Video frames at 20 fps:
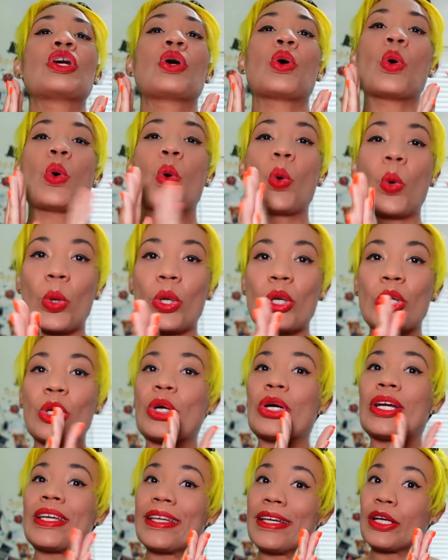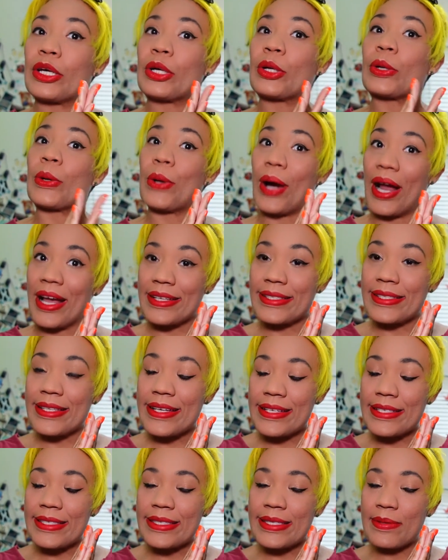quarter year
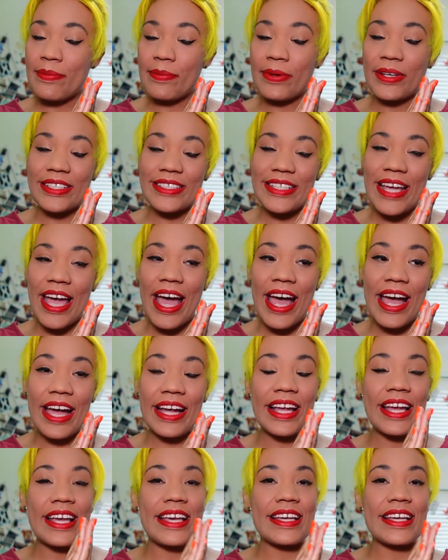crisis book tag.